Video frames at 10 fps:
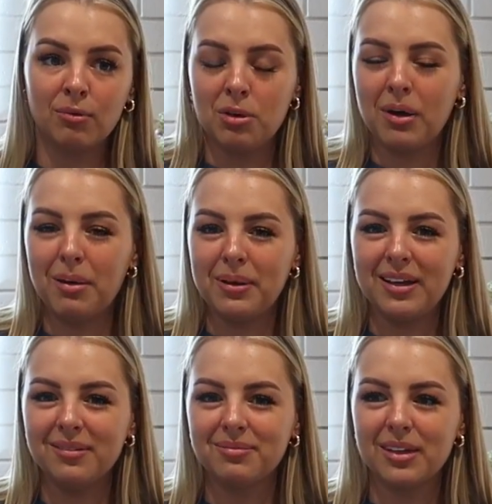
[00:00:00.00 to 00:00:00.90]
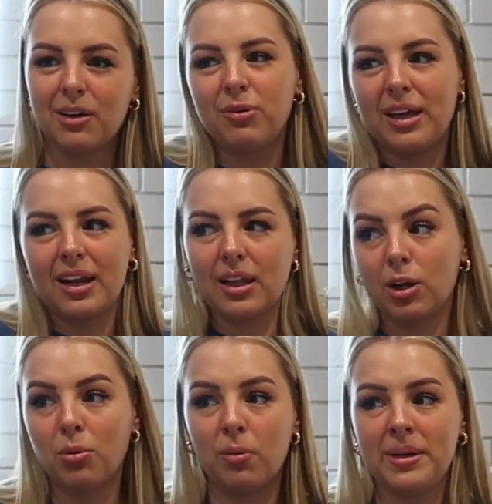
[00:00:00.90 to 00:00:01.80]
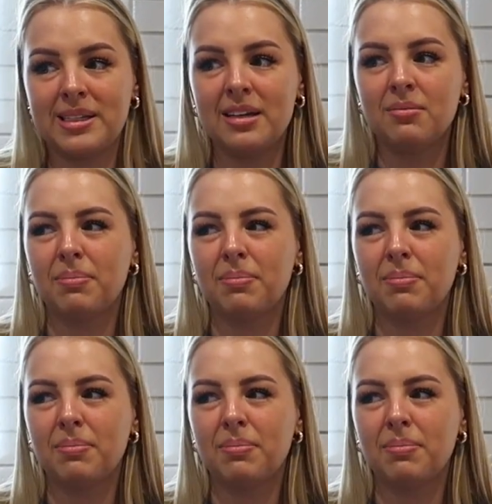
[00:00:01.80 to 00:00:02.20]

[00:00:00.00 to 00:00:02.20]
we might be if we get a little more busy,